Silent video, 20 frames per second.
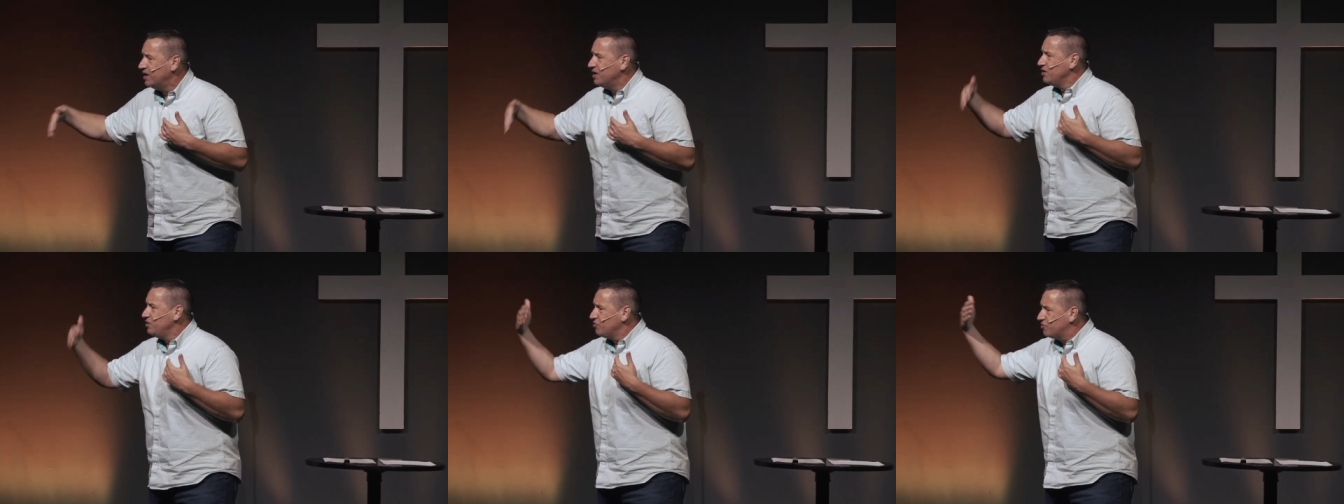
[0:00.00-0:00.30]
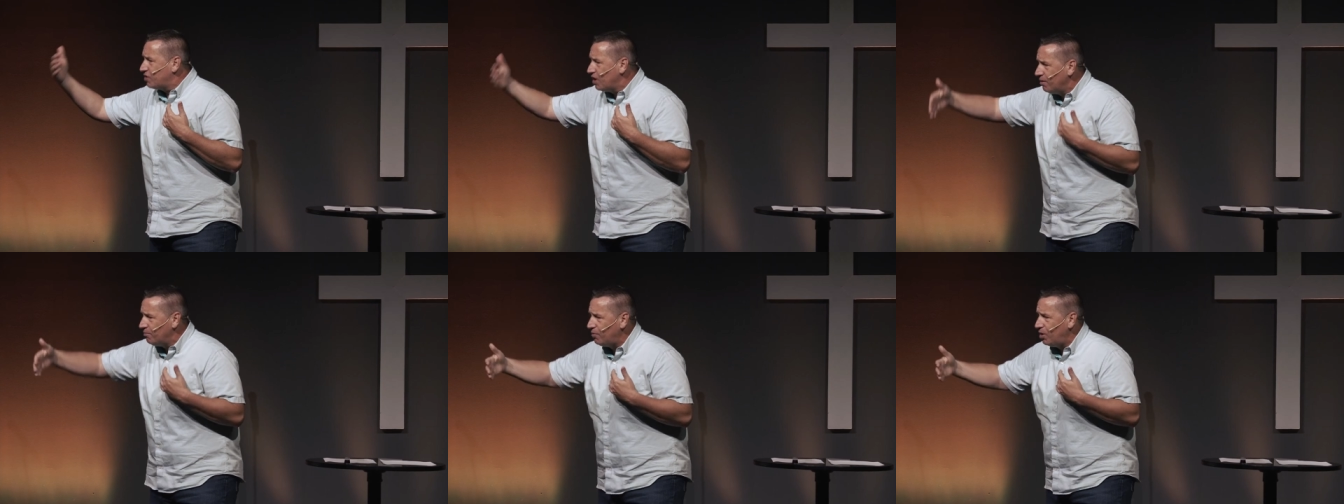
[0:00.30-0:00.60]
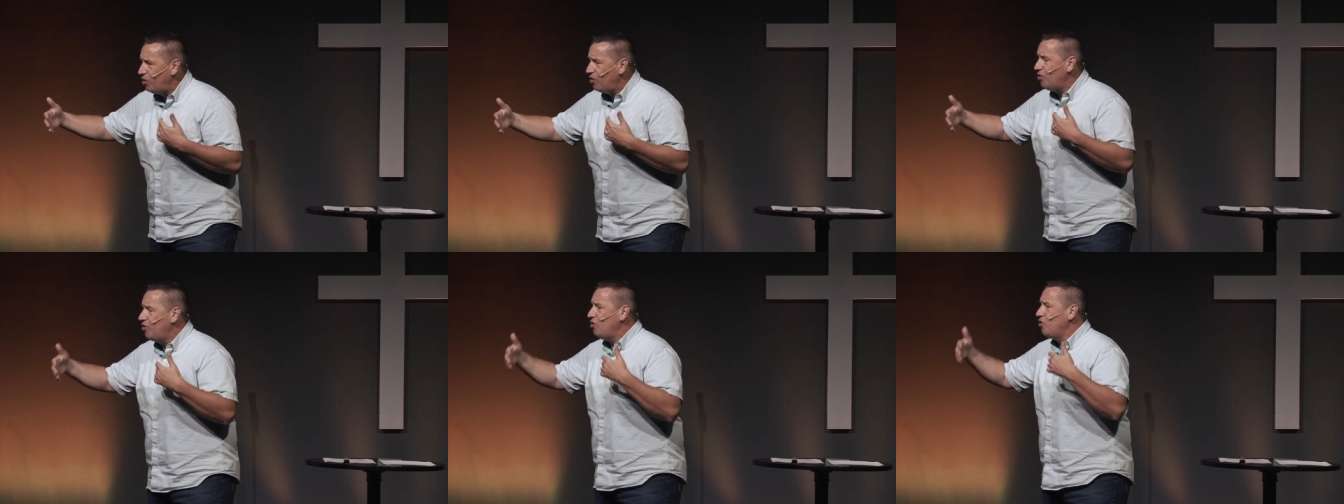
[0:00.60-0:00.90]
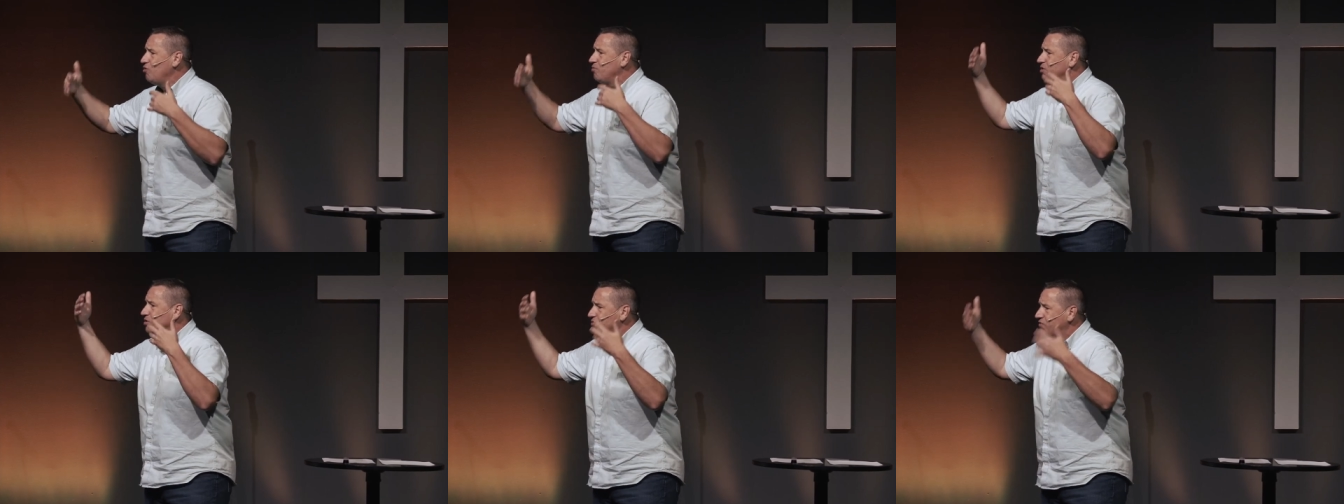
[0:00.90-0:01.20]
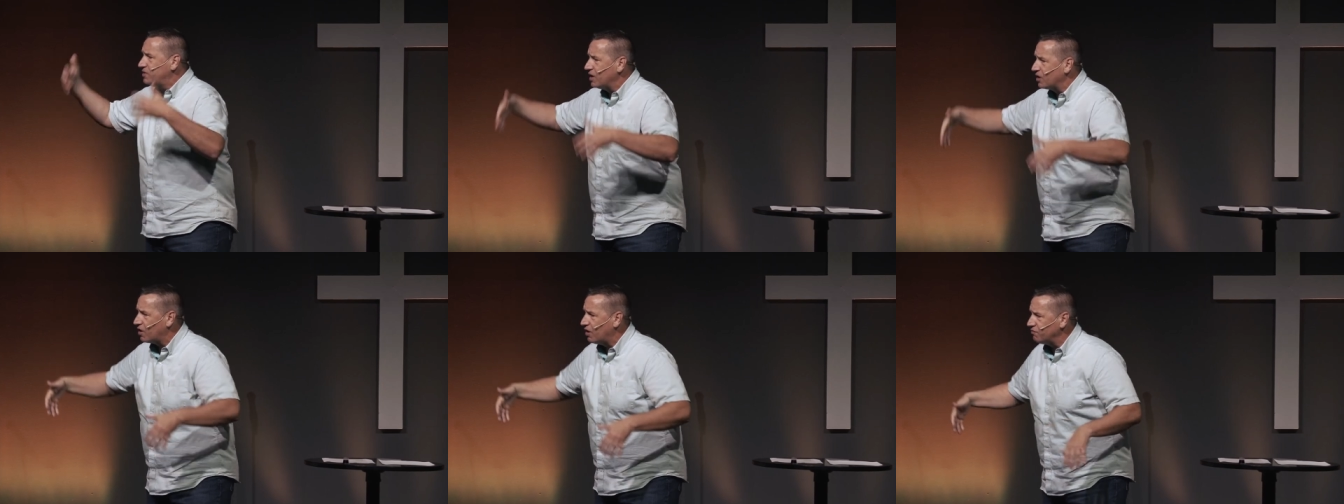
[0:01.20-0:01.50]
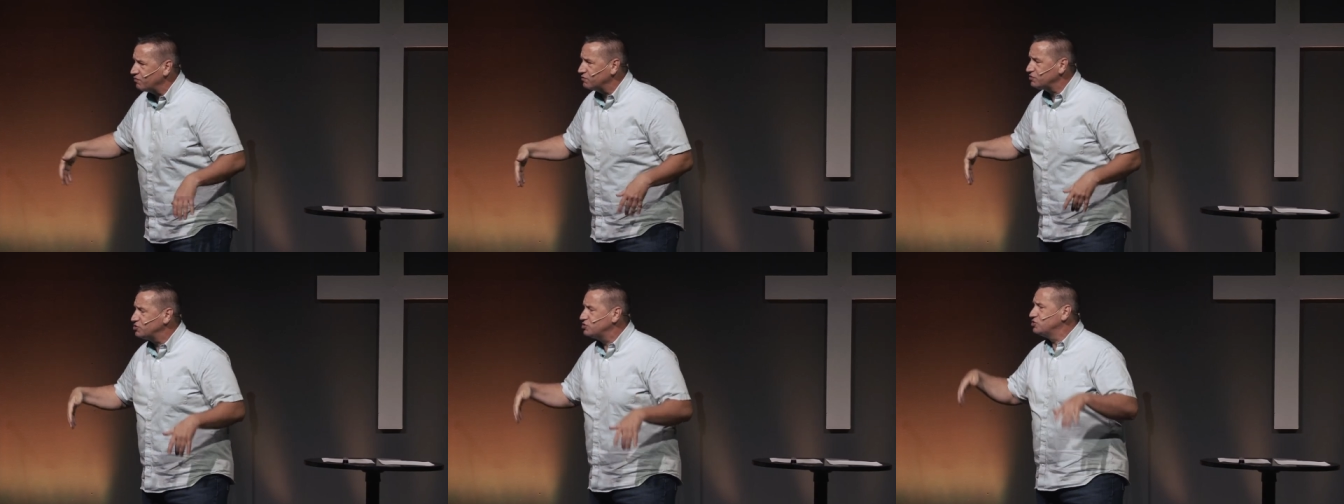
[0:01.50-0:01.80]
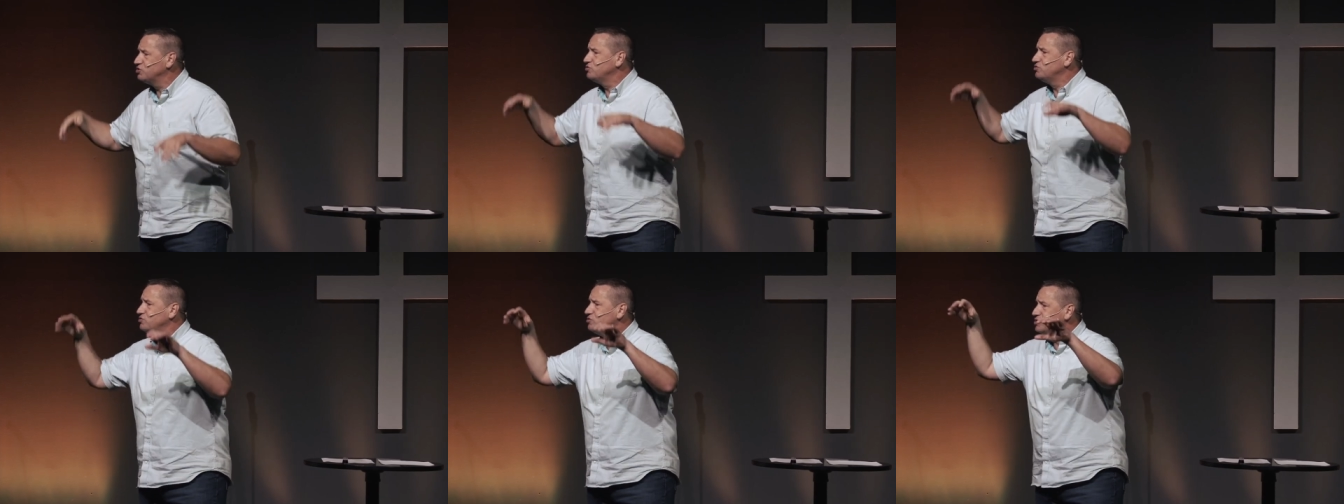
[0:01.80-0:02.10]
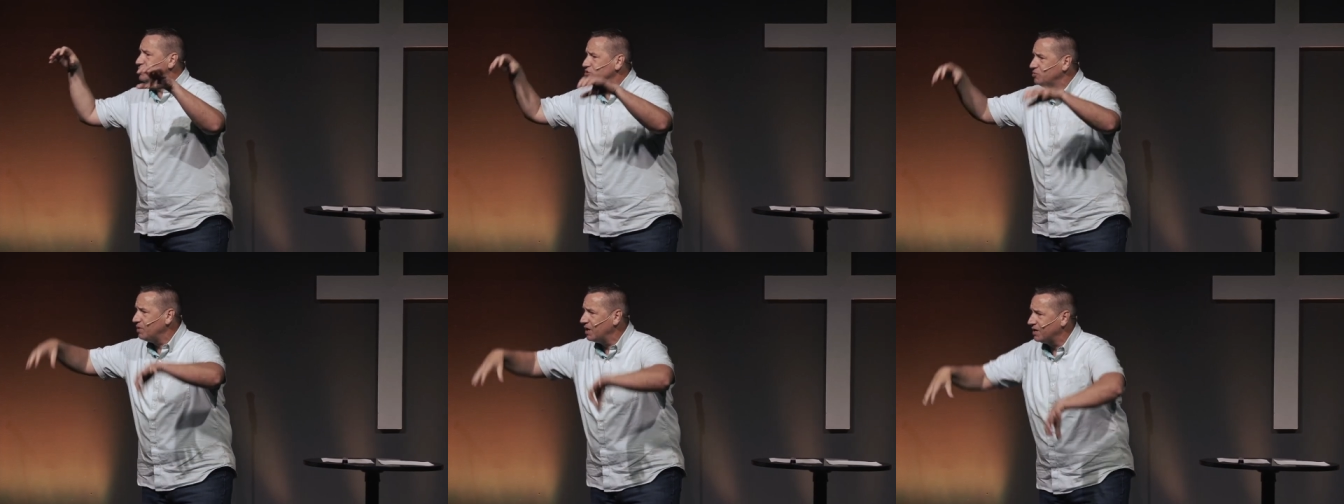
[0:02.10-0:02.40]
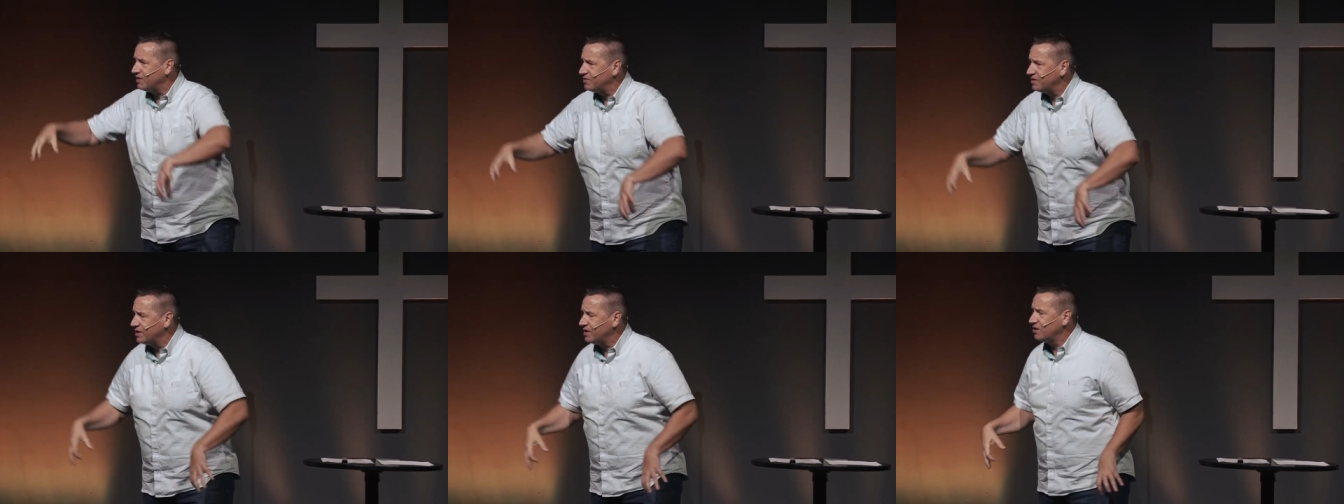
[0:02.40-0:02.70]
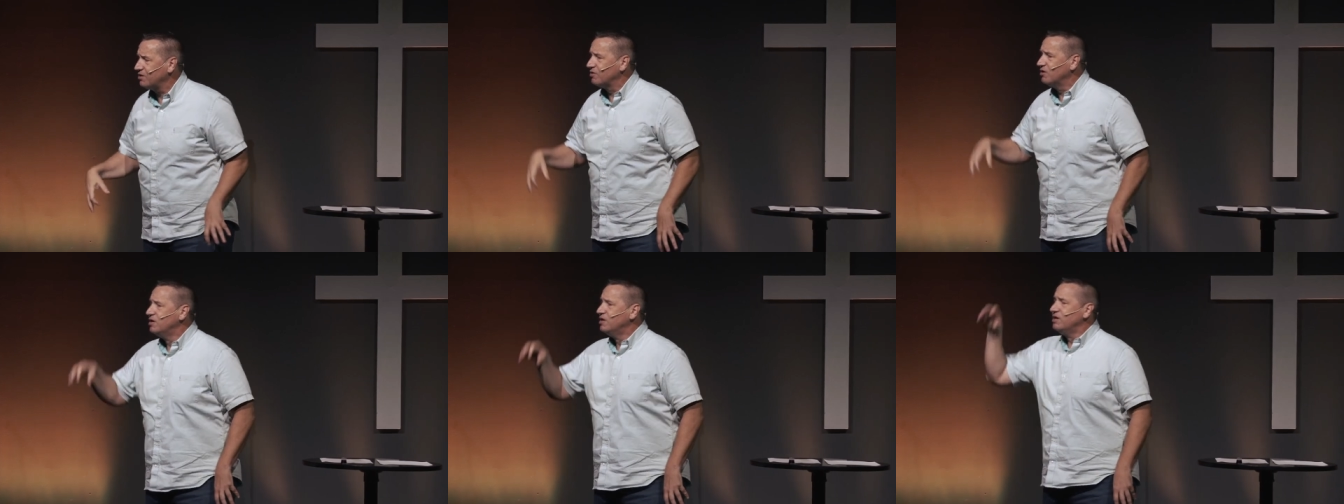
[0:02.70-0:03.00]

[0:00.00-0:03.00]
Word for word: You come home and you take off your shoes and you make dinner,